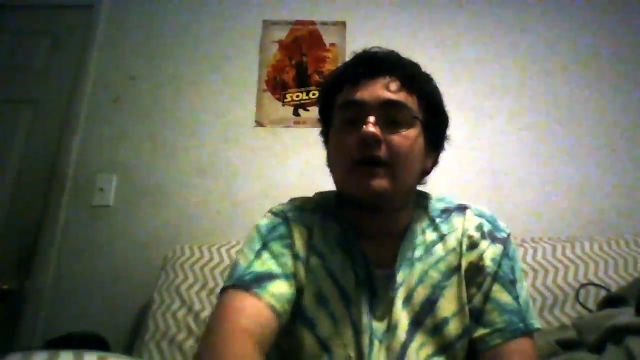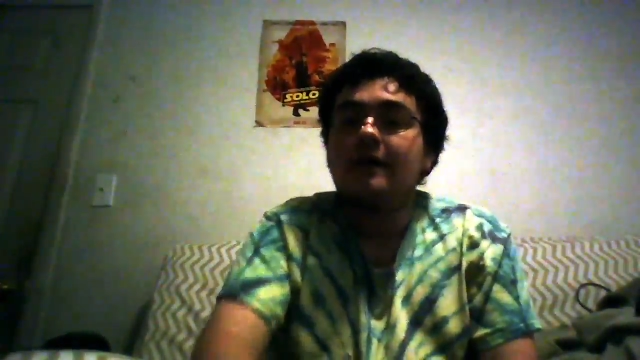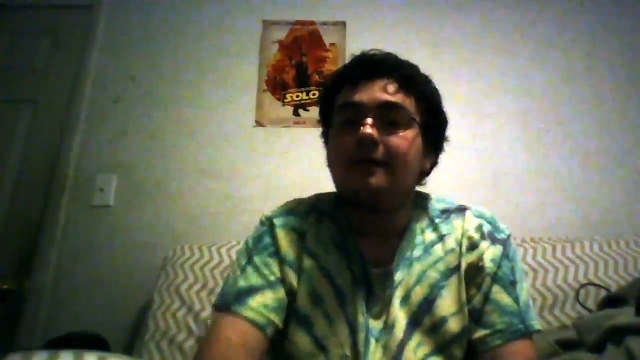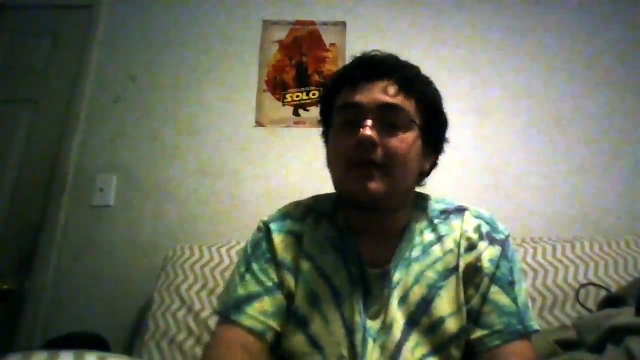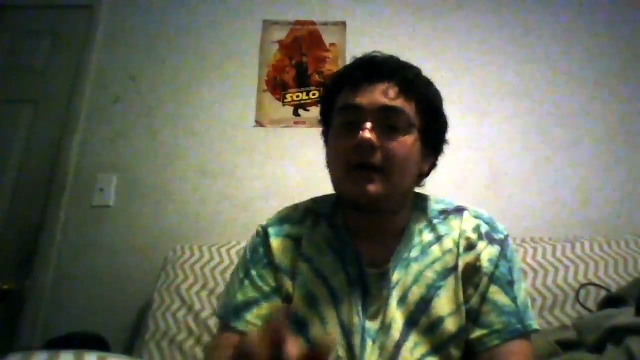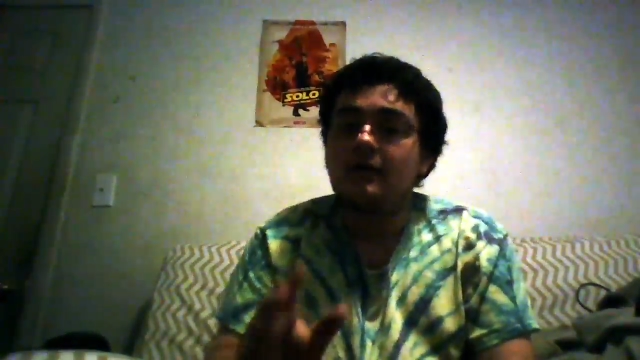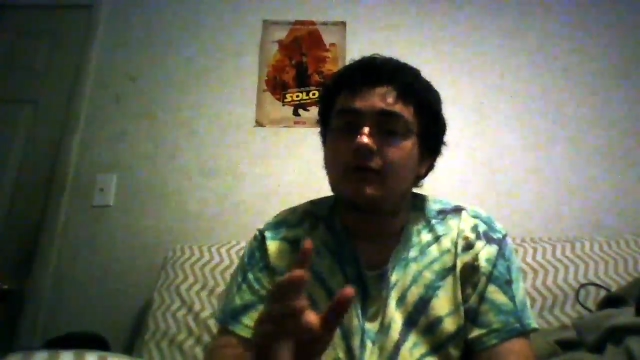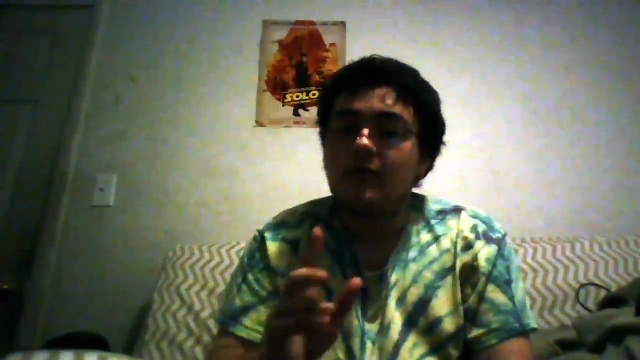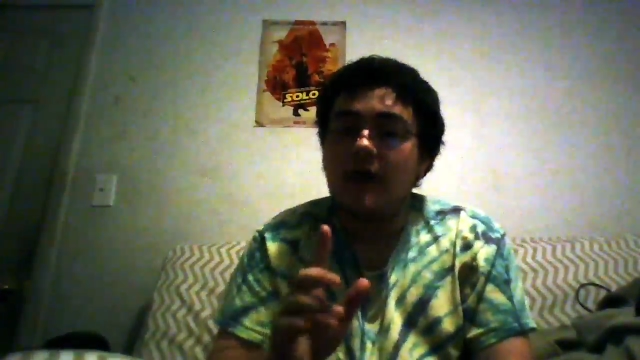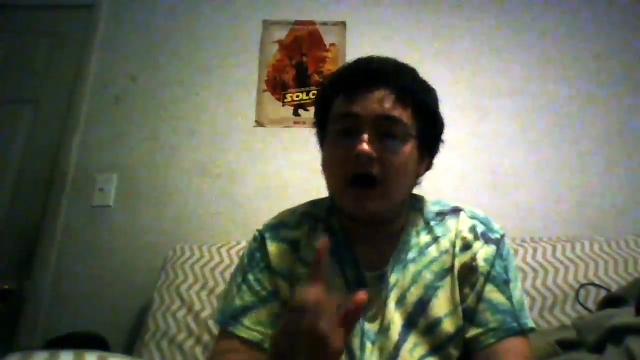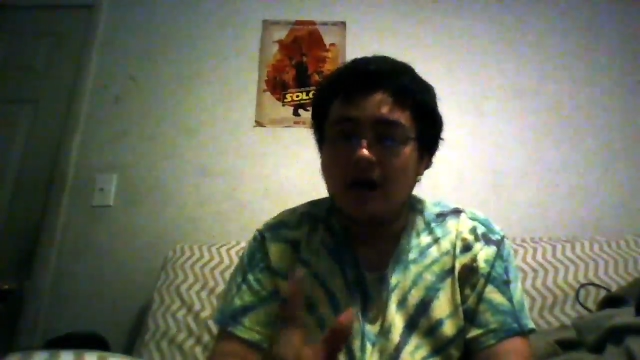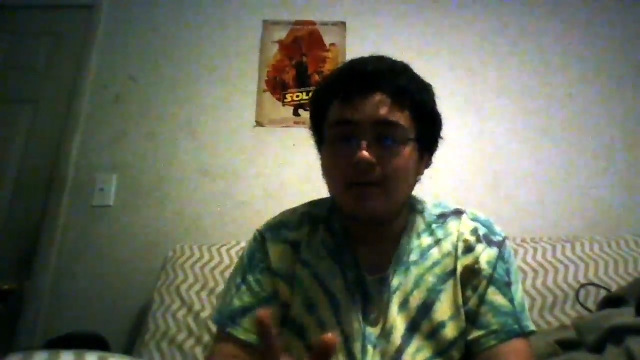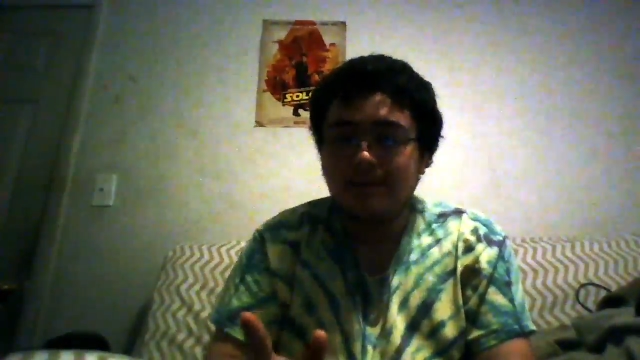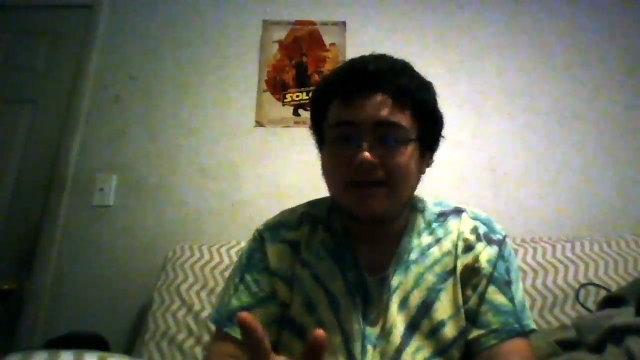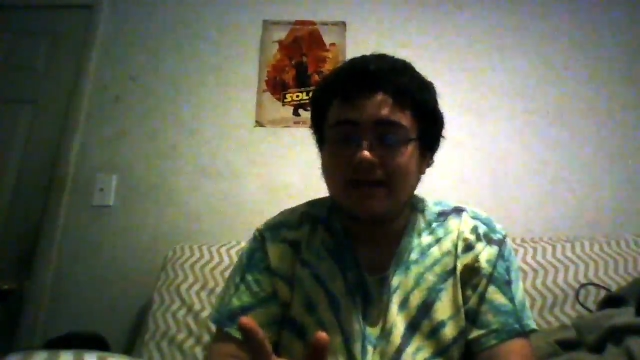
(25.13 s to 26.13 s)
That does
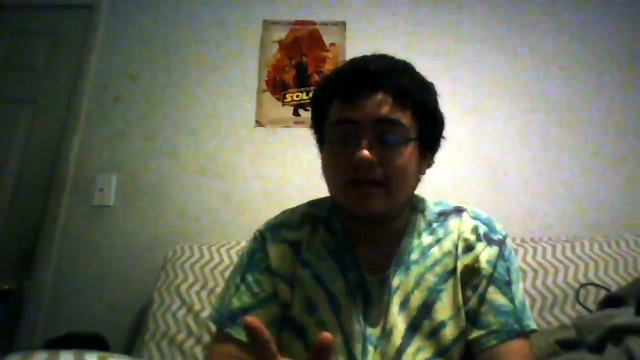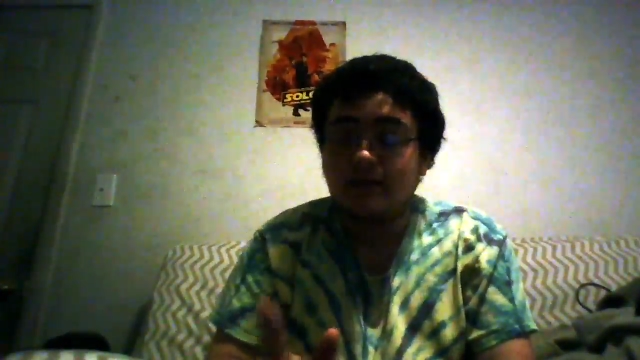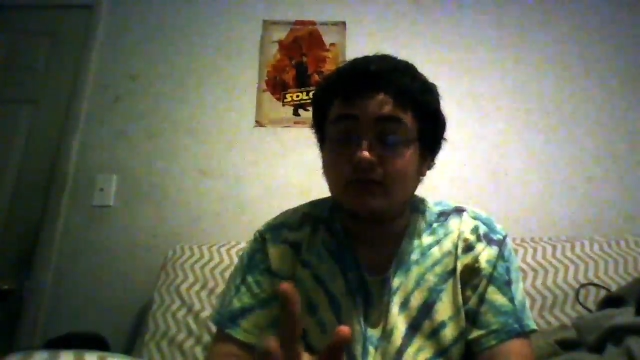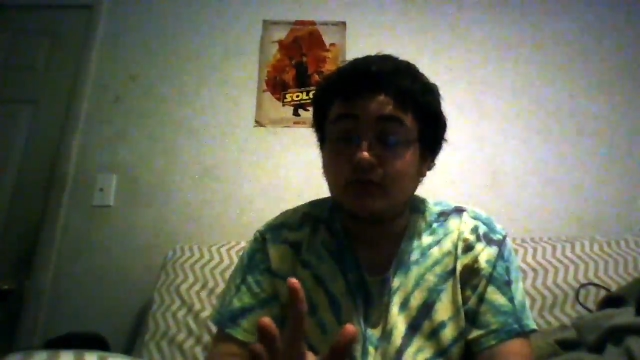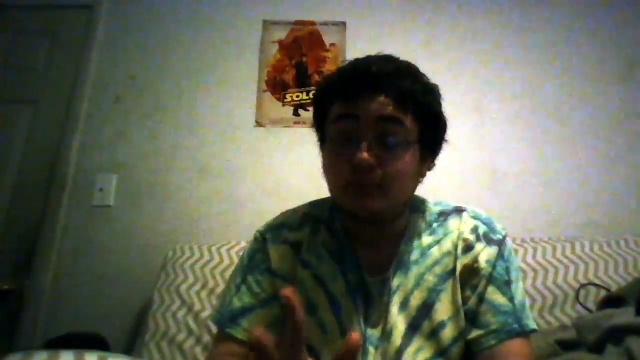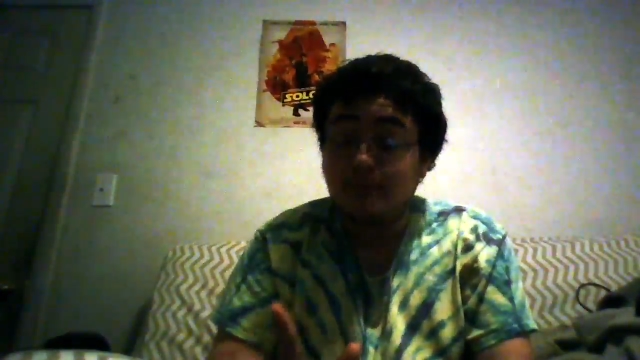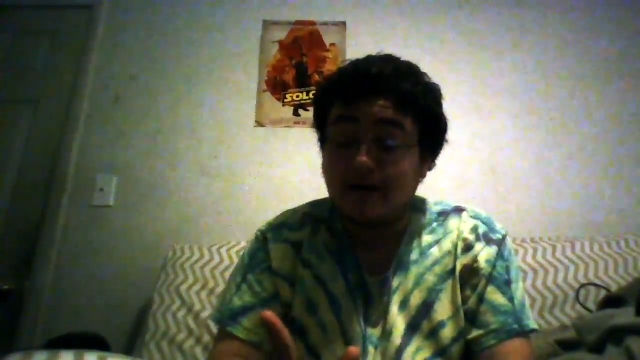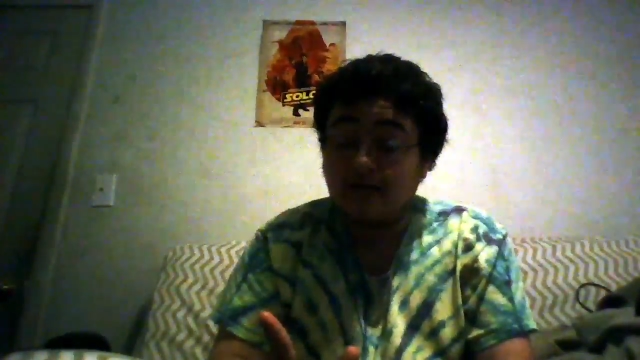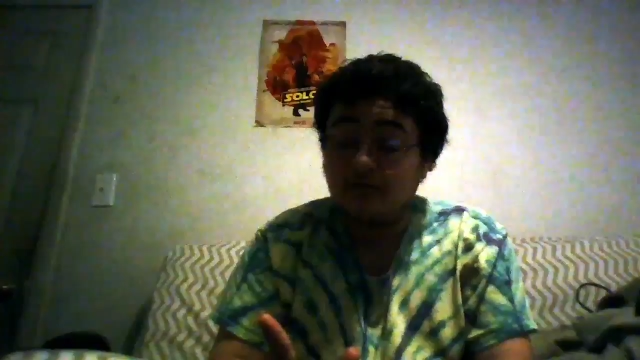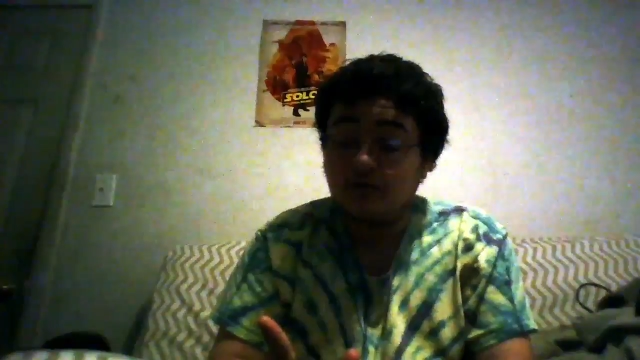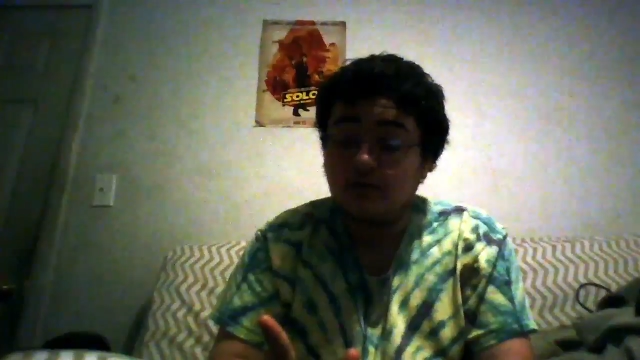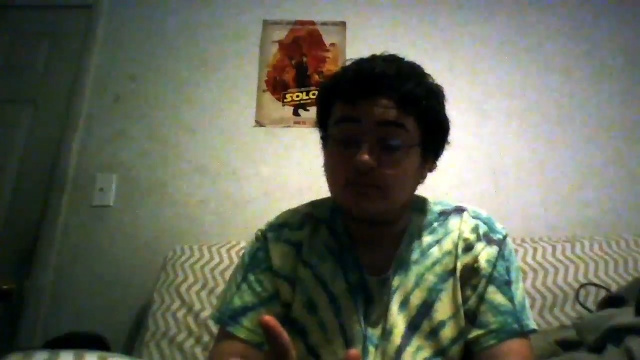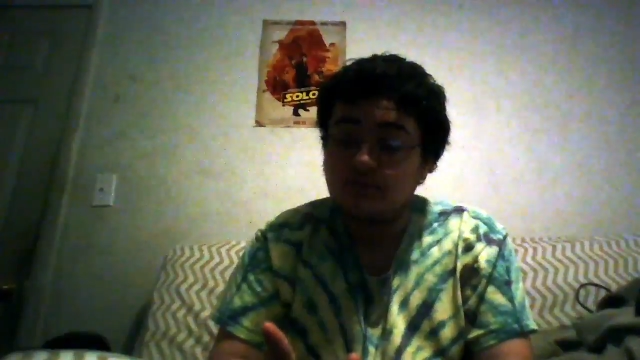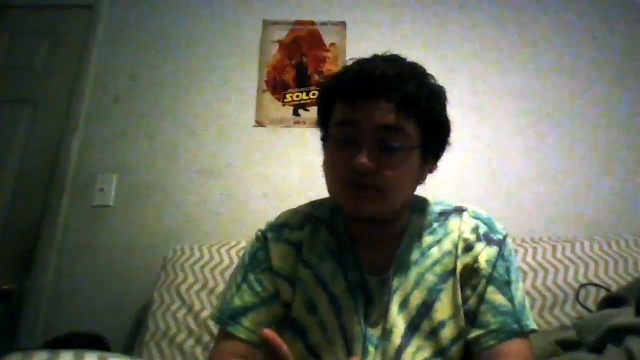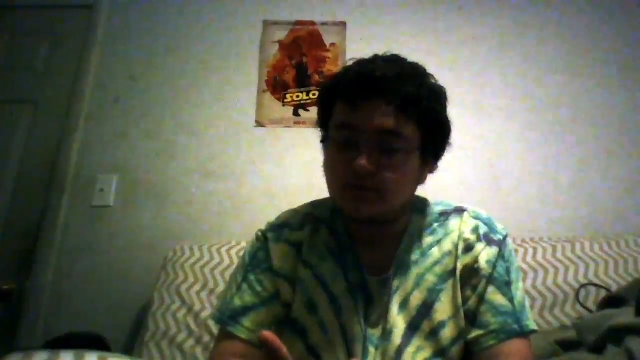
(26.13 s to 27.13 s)
not mean expect
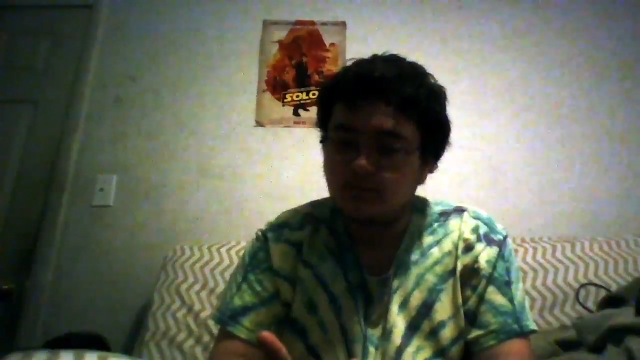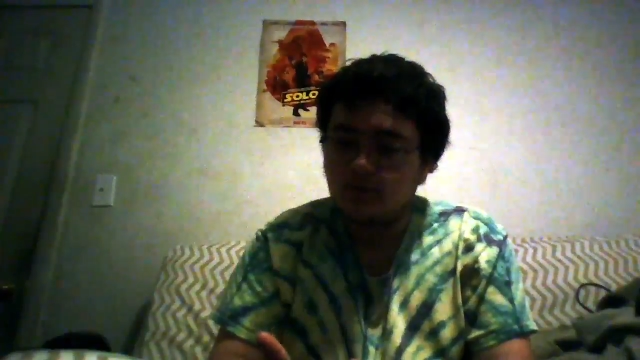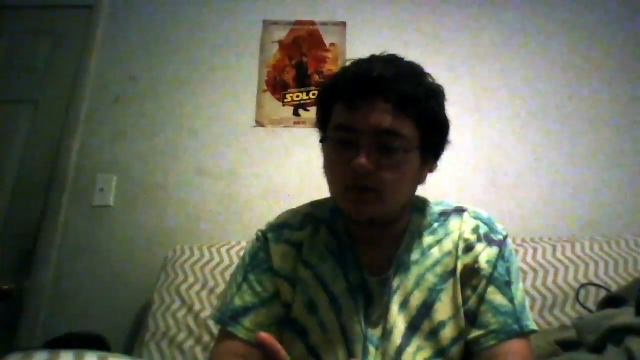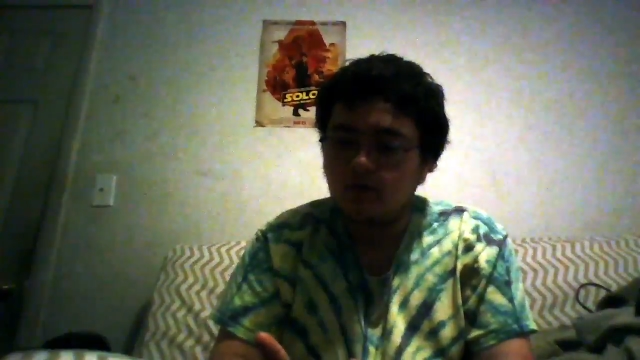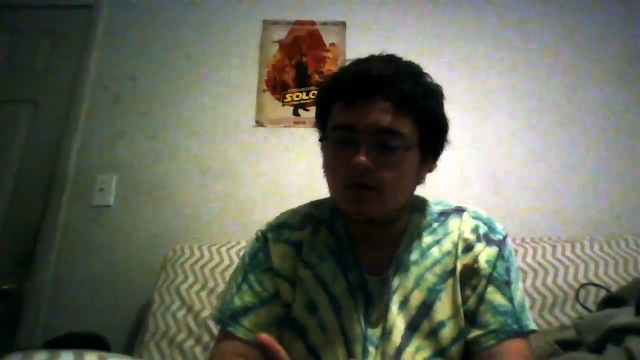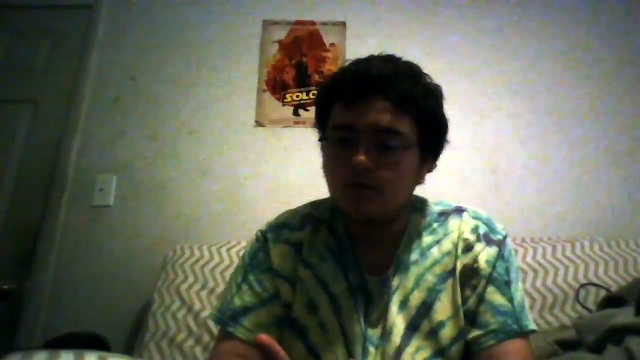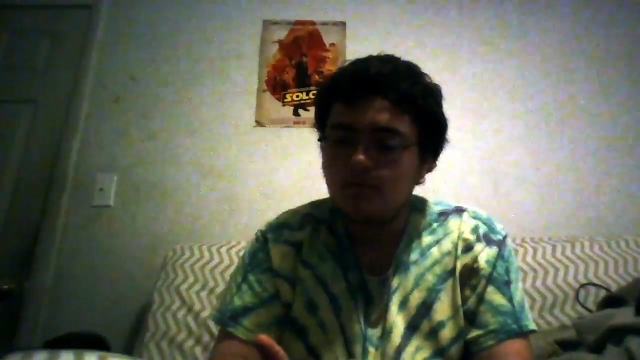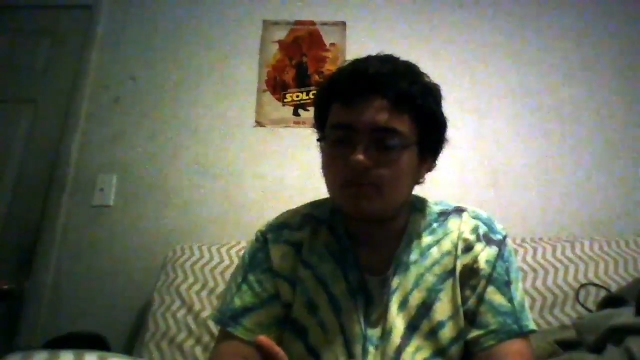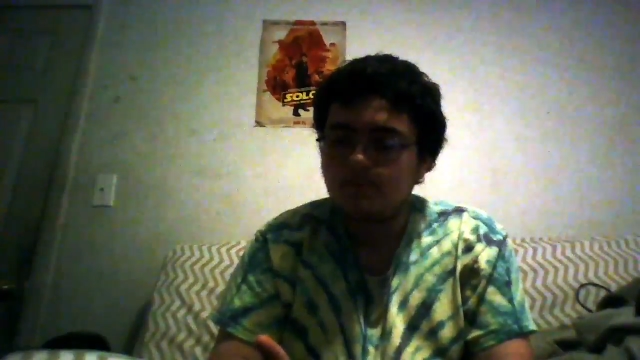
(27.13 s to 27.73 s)
them tomorrow